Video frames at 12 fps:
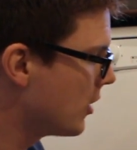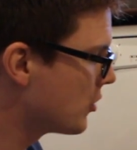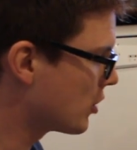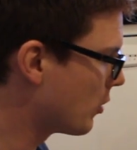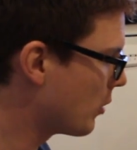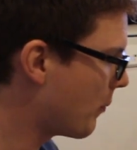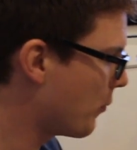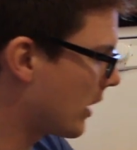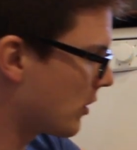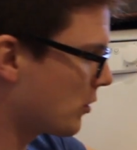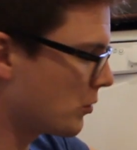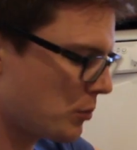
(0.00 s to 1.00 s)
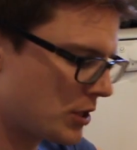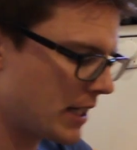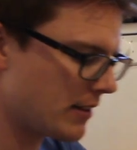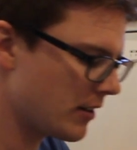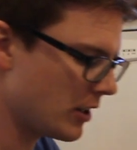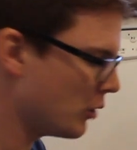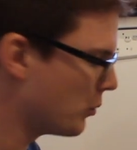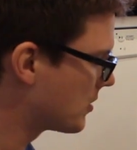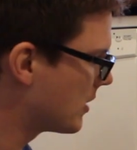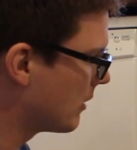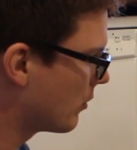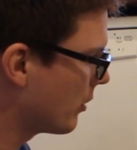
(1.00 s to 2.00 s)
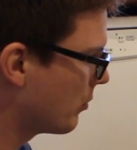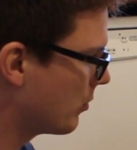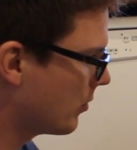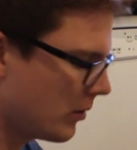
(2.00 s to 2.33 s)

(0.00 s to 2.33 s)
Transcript: So, and we're going to pretend that u is 0,